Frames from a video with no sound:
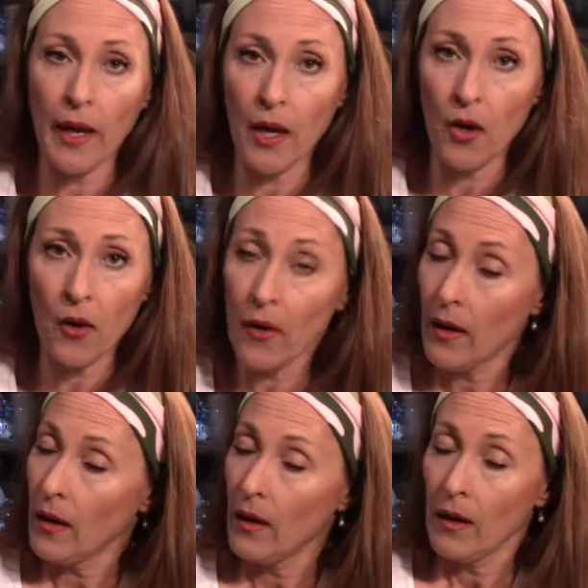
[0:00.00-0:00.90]
here,
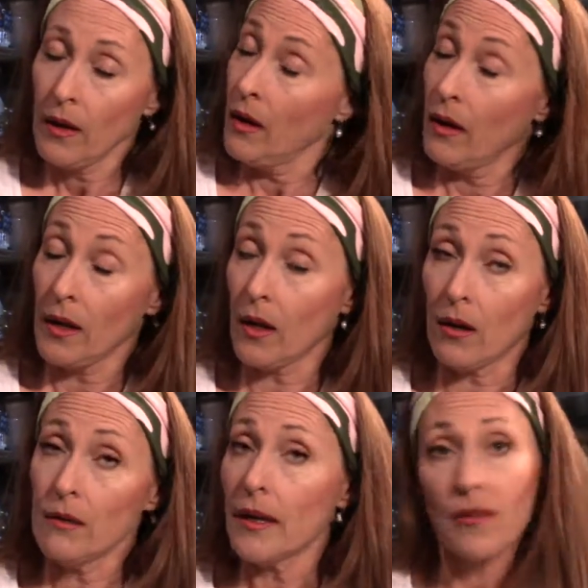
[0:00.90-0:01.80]

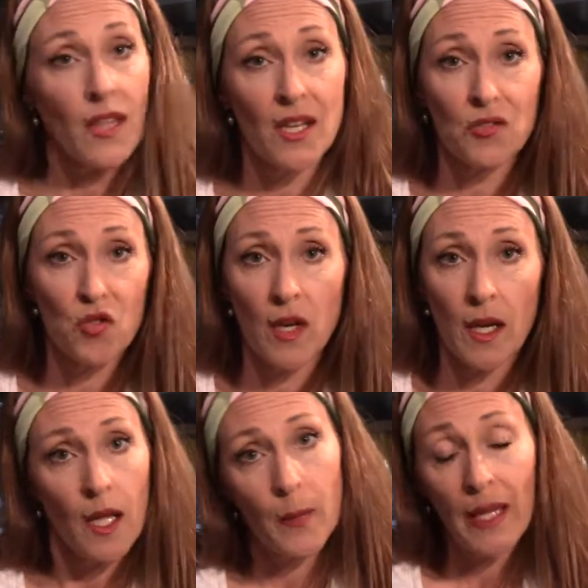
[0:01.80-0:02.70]
everything's trying
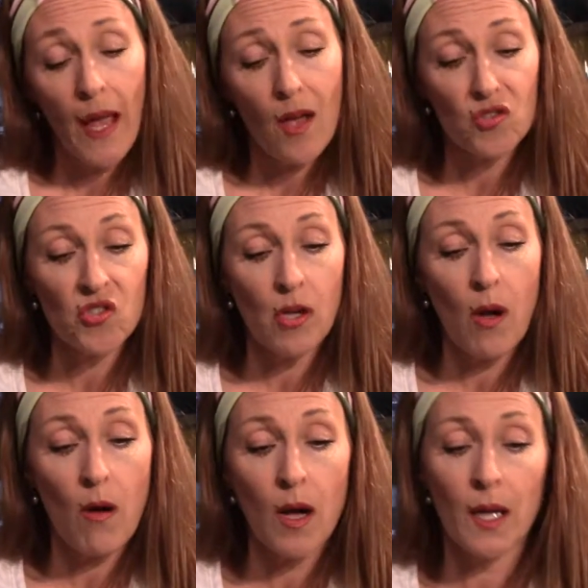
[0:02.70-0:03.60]
to come in the house.
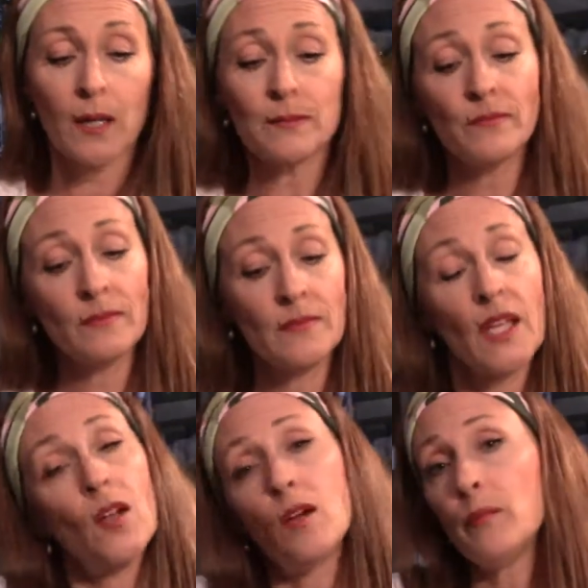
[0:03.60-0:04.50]
So,
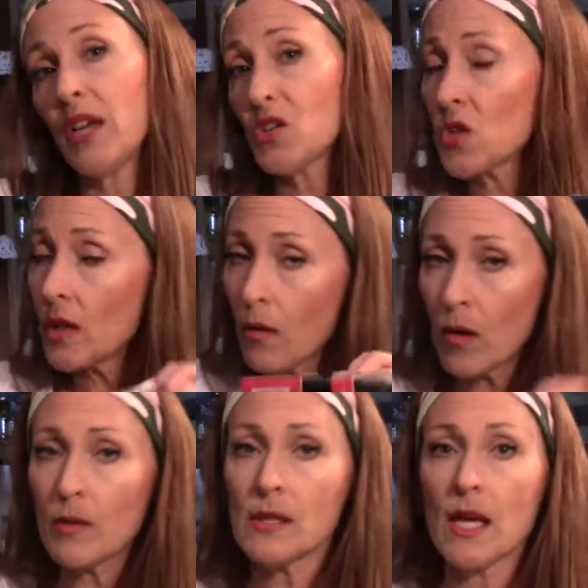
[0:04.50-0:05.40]
make sure you
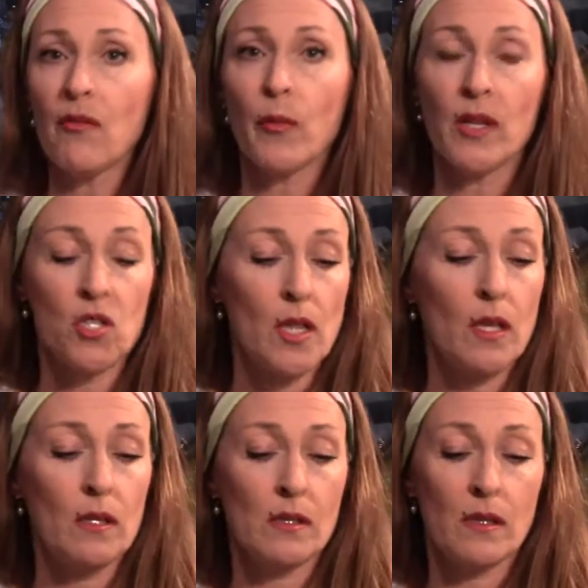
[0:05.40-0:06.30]
always have a bunch of
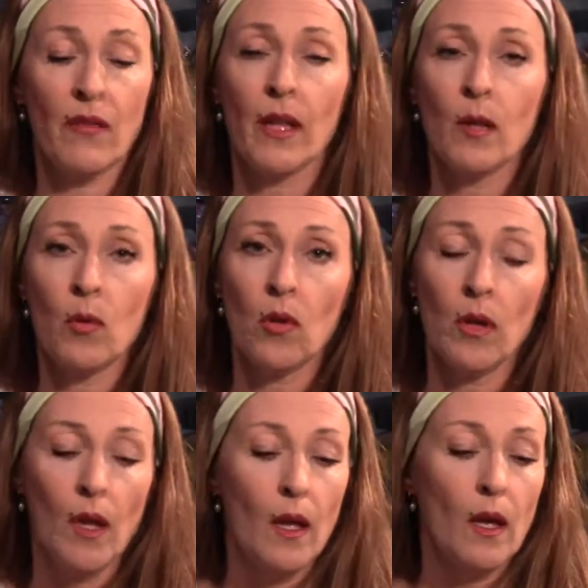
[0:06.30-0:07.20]
these available,
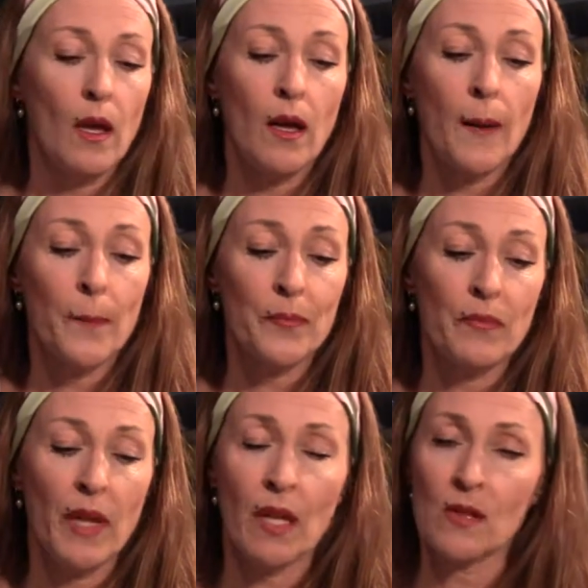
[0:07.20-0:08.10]

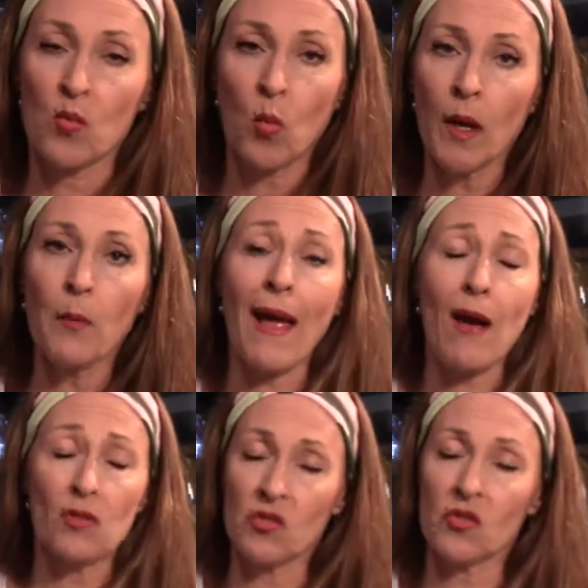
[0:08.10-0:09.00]
because one
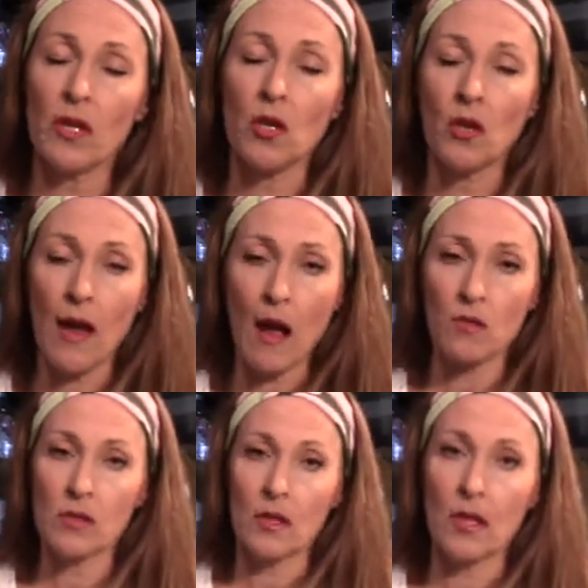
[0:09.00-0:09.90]
mouse in your
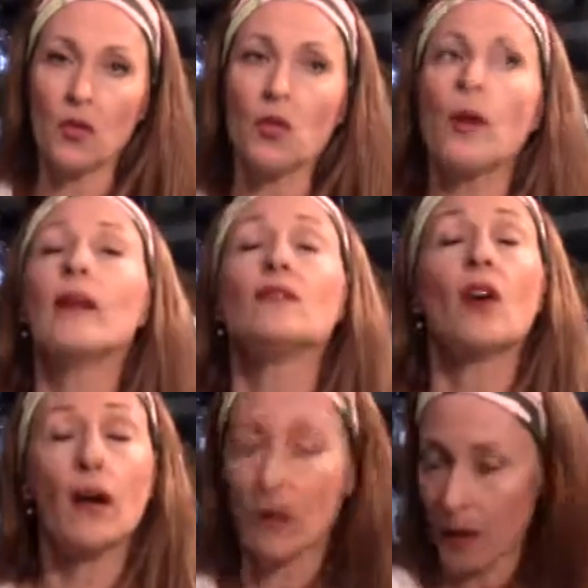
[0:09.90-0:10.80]
house can do a
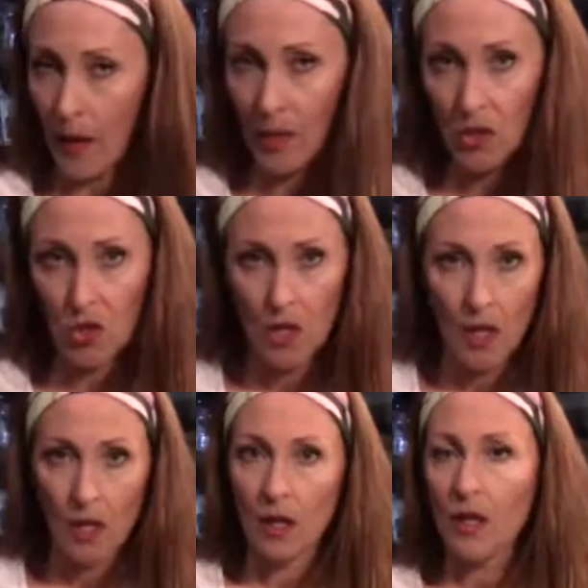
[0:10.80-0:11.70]
ton of damage.
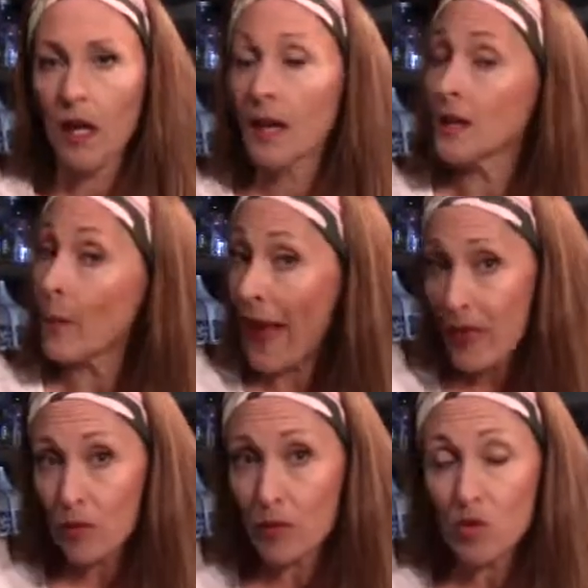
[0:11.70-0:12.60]
They can get the
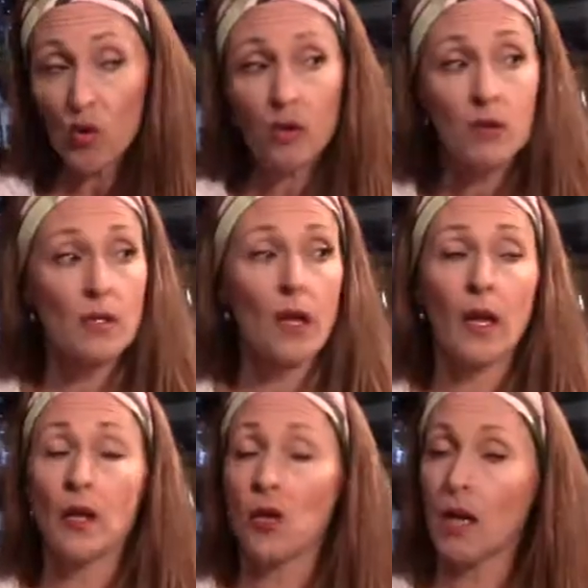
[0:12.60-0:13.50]
bathroom drawers, they can
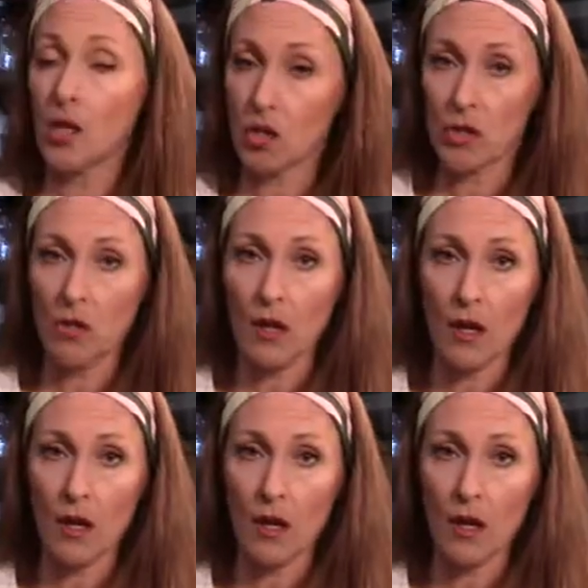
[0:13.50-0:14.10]
get your kitchen